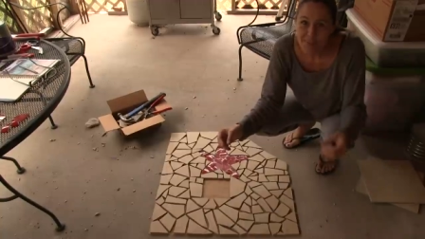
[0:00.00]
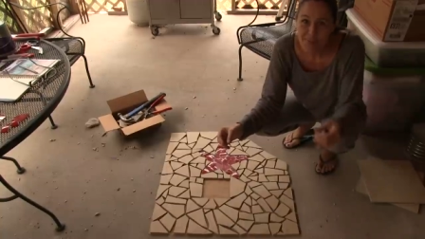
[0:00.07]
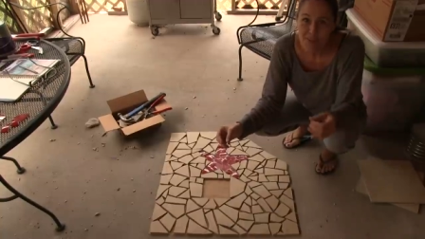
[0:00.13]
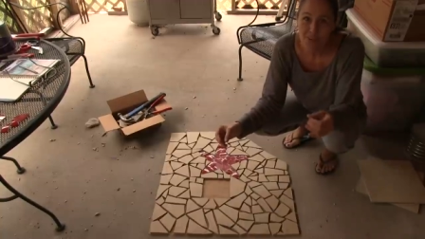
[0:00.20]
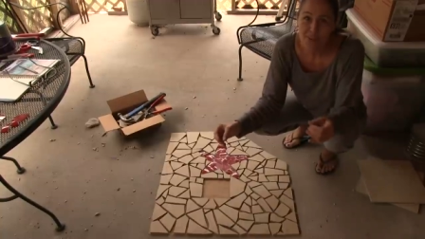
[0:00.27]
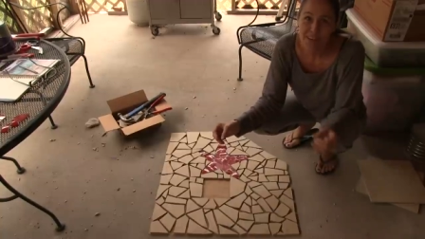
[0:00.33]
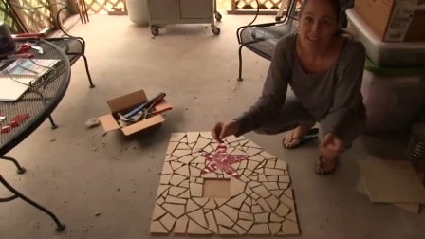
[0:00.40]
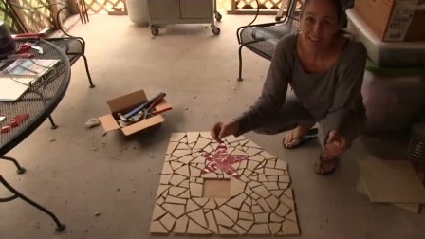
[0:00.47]

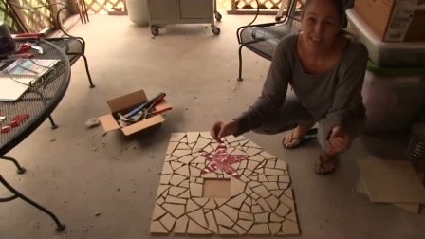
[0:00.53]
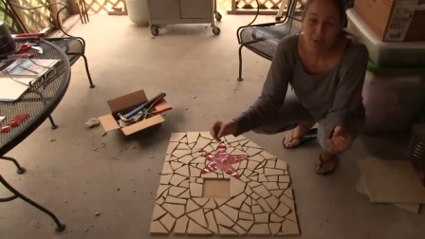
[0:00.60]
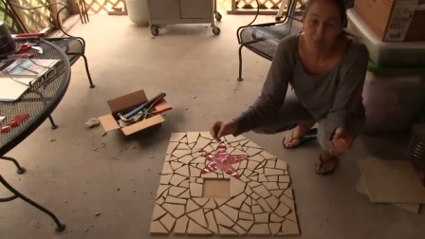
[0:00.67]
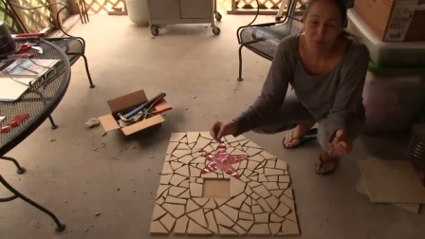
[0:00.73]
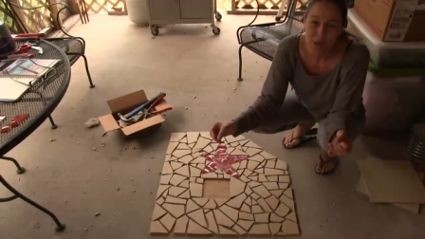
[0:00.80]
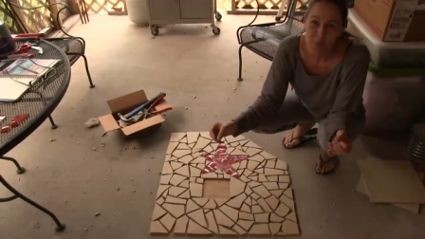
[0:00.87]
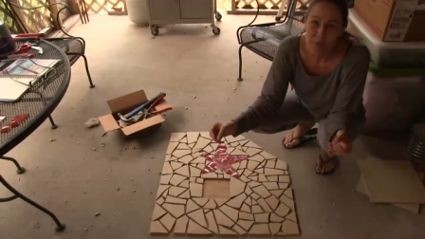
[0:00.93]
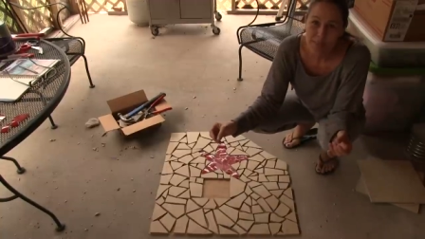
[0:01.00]
flooring that
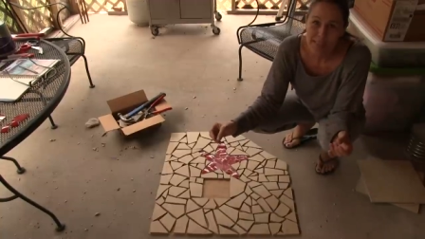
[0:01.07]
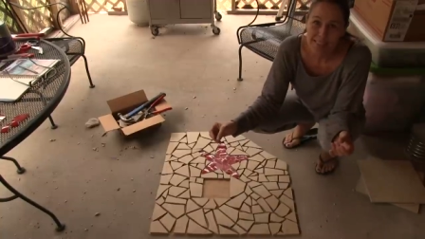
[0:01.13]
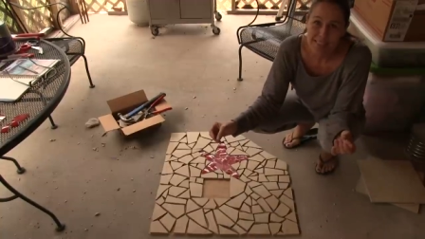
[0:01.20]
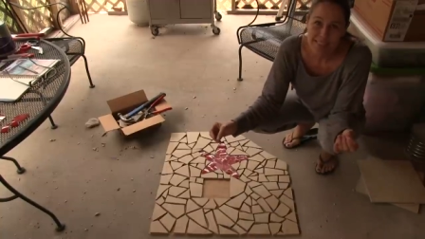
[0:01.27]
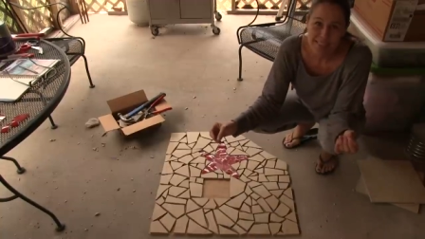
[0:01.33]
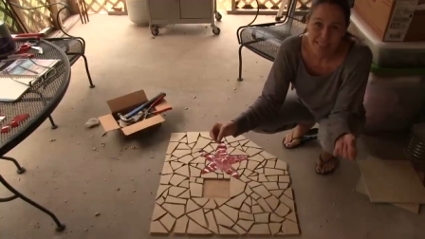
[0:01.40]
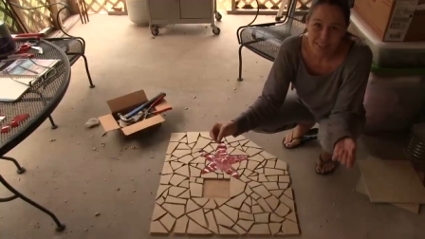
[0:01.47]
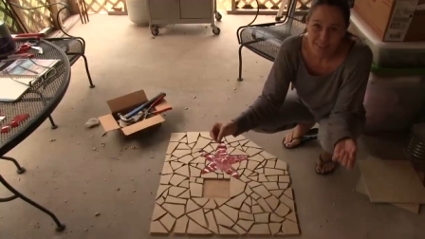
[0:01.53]
we were
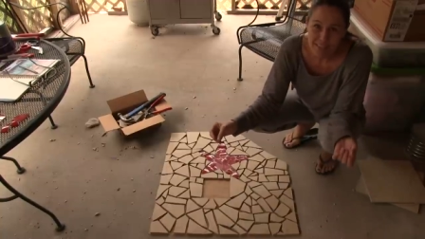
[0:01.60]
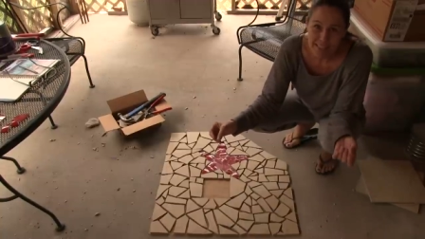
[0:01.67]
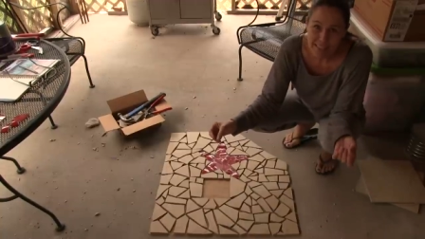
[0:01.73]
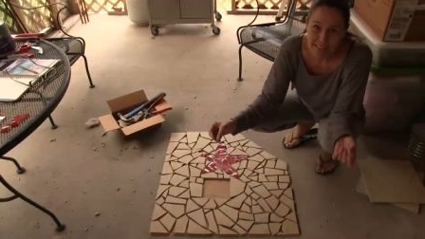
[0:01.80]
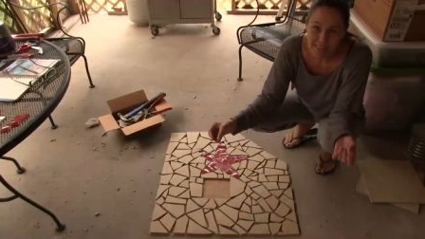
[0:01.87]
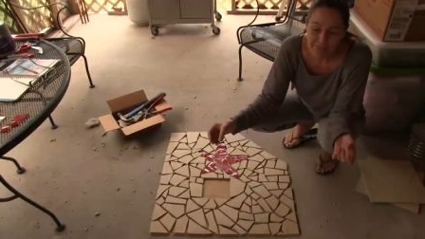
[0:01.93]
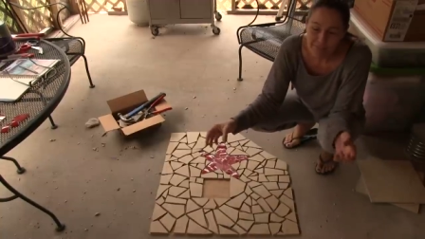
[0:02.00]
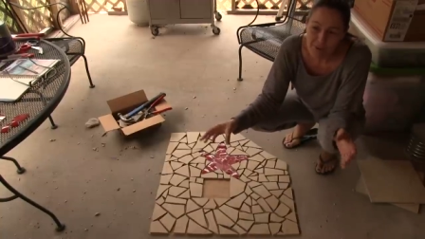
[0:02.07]

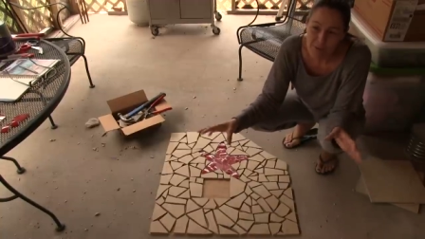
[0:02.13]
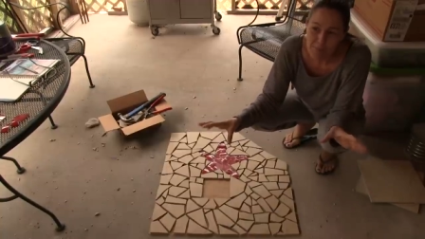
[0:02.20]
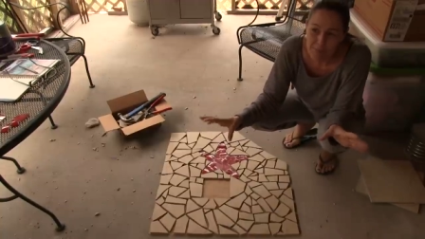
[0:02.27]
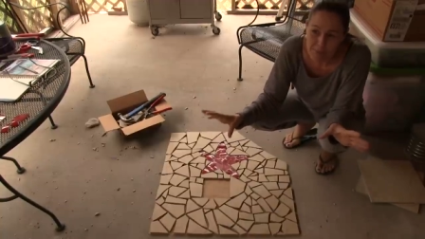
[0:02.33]
considering from